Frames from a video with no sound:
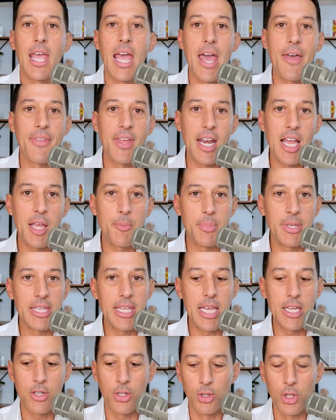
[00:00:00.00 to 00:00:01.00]
And then I
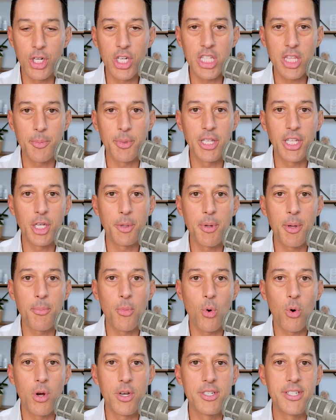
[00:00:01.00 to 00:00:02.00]
began to look at them a little bit
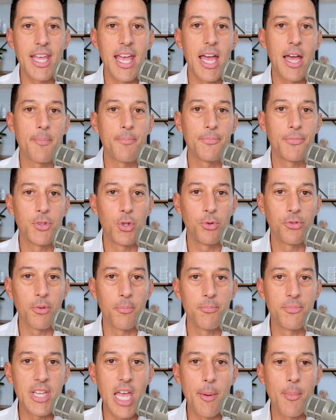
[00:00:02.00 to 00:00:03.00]
more in depth, do
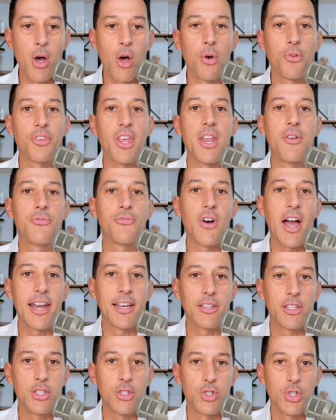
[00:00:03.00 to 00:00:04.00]
some demos, and
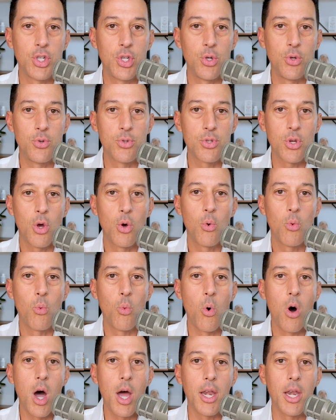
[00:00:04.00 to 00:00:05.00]
finally choose
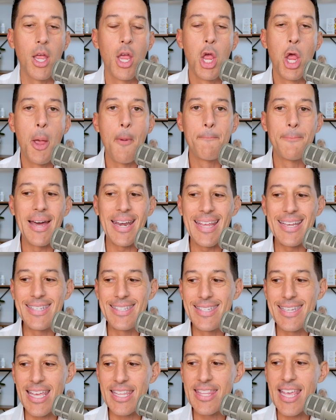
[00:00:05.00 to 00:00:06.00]
one. But I
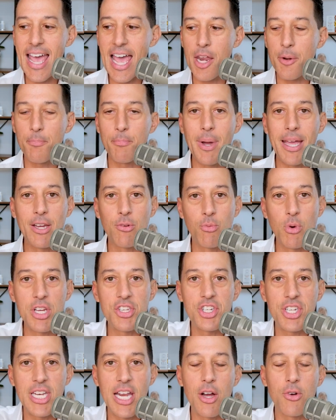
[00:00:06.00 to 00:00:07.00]
did that by
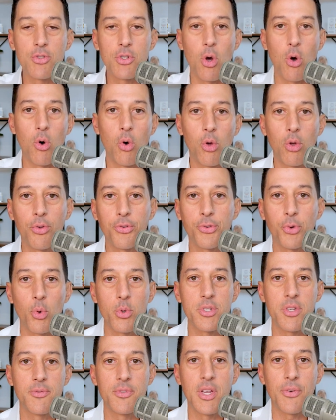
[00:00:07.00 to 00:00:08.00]
reaching out to all
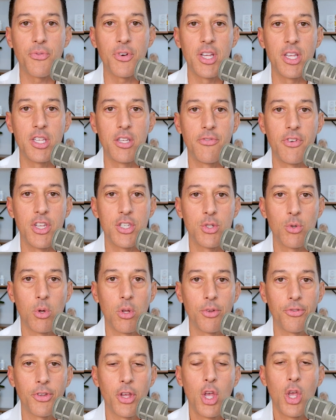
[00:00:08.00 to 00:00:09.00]
sorts of different
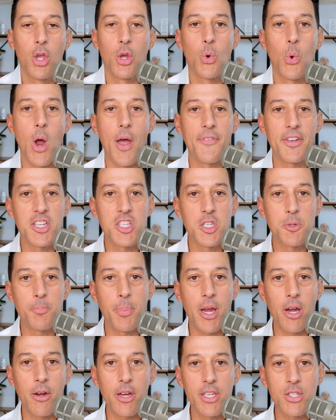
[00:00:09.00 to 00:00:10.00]
individuals who have
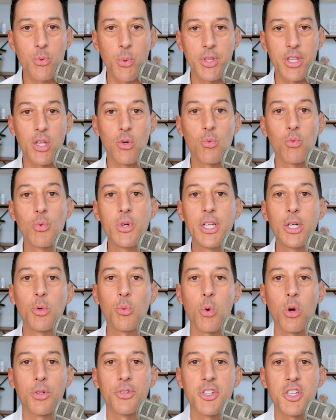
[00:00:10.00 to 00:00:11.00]
experience with it, real
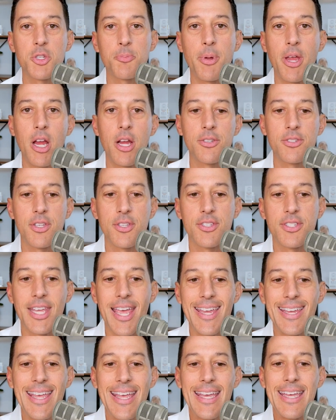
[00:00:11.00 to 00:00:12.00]
world experience, and
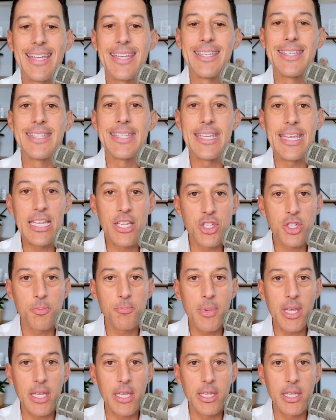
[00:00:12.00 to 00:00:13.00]
say, teach
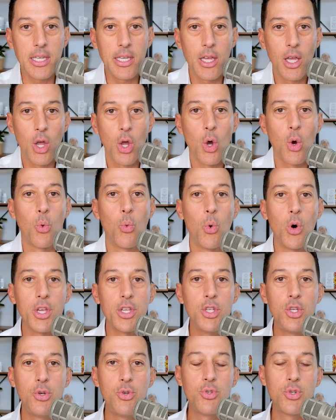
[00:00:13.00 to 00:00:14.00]
me
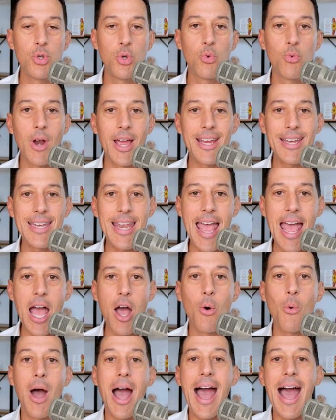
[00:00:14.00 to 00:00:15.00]
what you do right
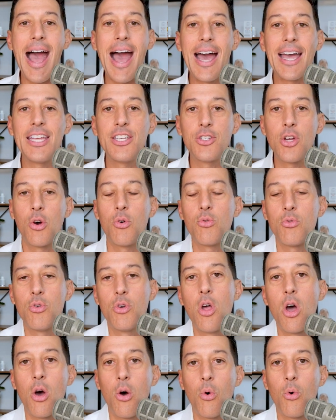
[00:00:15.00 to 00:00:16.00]
now, I don't
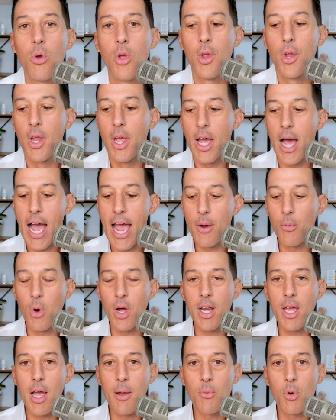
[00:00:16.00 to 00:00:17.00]
know. I'm
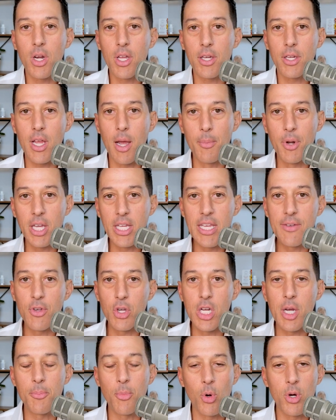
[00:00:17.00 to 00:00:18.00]
going to give you
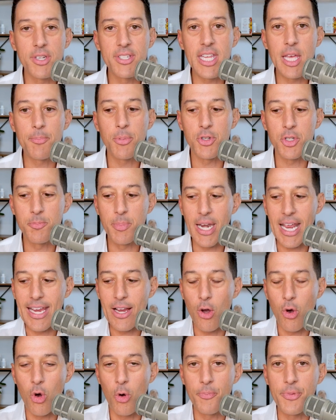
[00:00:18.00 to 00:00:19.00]
a couple more examples, but I
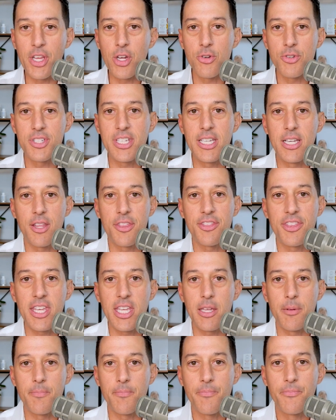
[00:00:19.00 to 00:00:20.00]
hope that you're seeing a
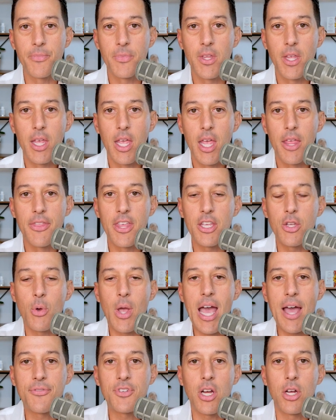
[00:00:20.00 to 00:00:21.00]
theme that you
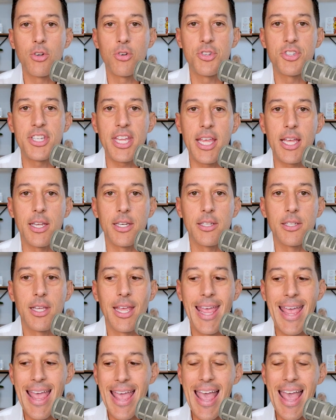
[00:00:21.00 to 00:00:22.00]
have to understand.
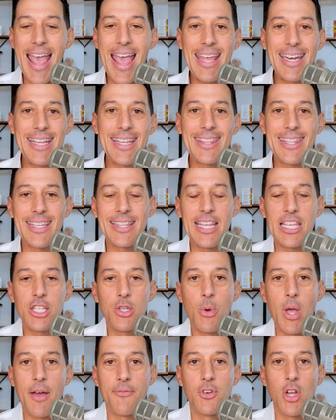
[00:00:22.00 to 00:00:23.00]
Anything that
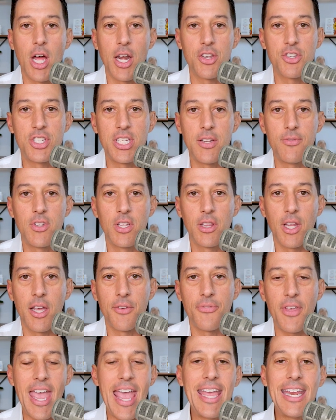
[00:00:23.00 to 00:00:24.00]
you have not achieved in
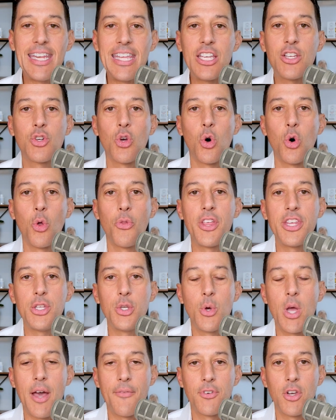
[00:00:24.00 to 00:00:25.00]
life, any goal that
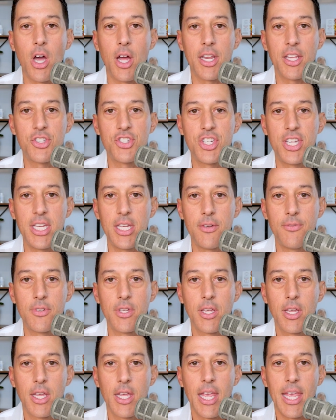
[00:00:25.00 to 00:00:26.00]
you have not
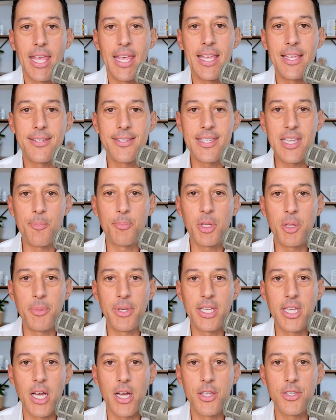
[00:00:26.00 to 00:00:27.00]
achieved is simply
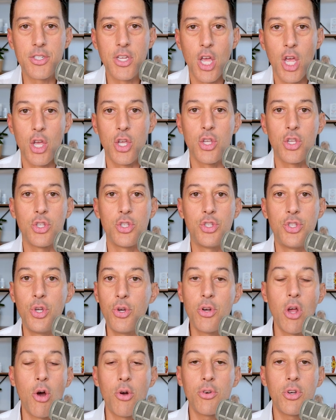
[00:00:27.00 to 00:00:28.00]
because
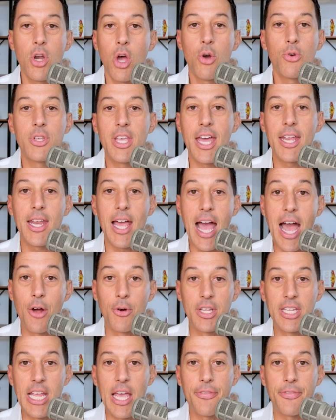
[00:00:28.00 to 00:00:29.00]
you don't know yet how
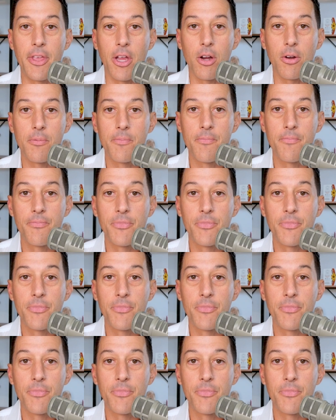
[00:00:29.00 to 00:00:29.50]
to get there.